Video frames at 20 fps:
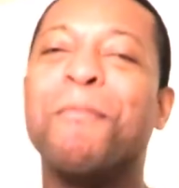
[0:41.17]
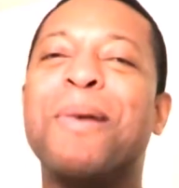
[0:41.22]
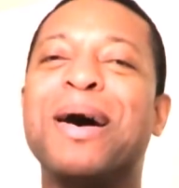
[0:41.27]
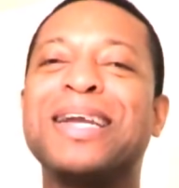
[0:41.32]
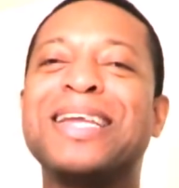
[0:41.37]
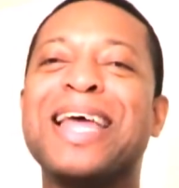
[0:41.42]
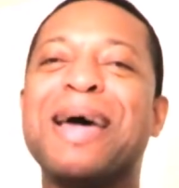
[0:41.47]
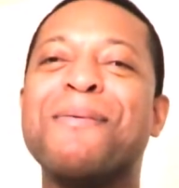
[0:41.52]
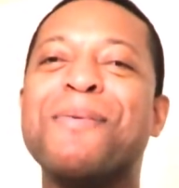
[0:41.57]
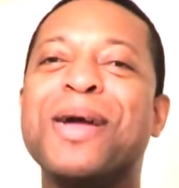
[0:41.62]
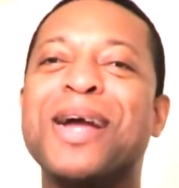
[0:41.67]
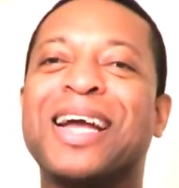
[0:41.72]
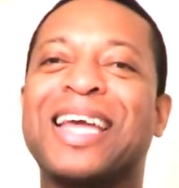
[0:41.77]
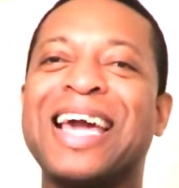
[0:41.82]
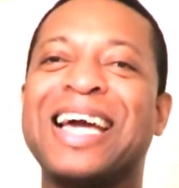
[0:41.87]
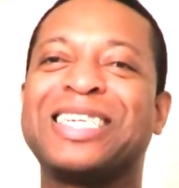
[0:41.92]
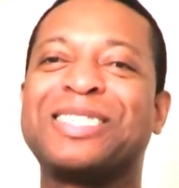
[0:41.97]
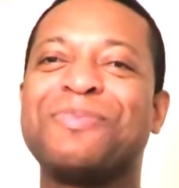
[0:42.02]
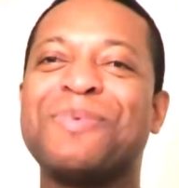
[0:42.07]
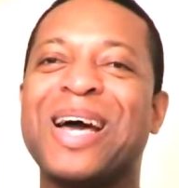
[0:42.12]
But they will
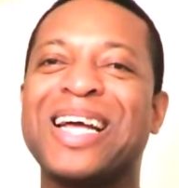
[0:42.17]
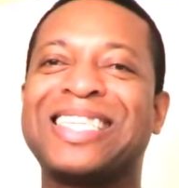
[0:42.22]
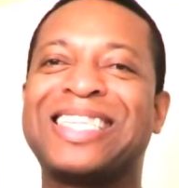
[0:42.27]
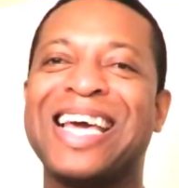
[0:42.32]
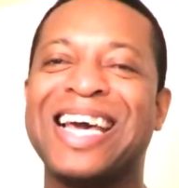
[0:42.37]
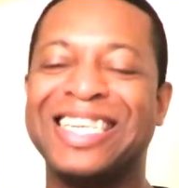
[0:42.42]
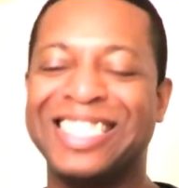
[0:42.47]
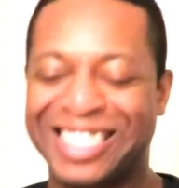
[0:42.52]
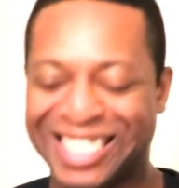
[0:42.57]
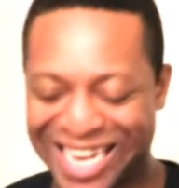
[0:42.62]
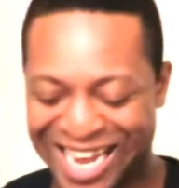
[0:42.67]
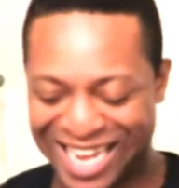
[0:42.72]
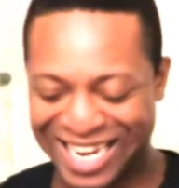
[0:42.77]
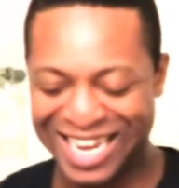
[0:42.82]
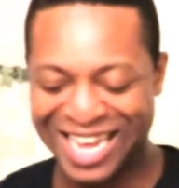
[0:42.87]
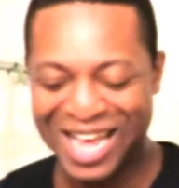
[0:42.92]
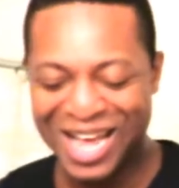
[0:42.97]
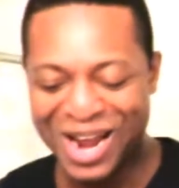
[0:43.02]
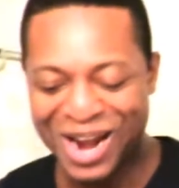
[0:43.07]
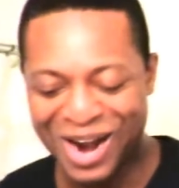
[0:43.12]
catch my
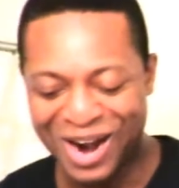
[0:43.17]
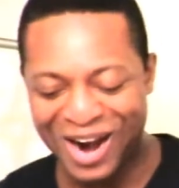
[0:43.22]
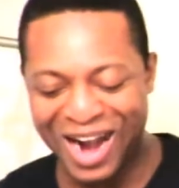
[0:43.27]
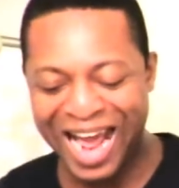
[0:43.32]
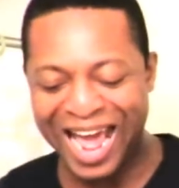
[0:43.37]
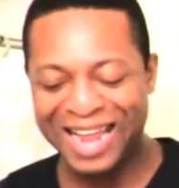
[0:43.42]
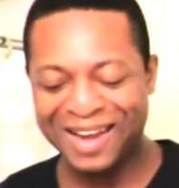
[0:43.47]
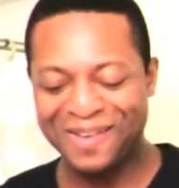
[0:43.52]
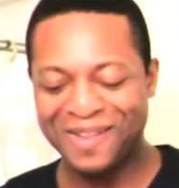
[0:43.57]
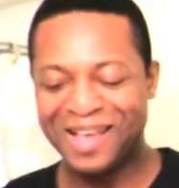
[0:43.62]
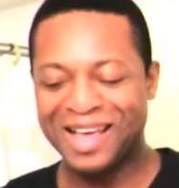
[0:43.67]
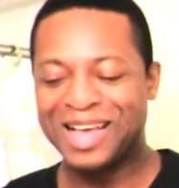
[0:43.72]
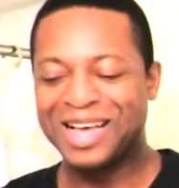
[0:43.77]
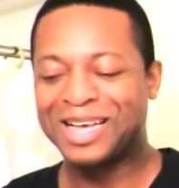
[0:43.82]
attention, right?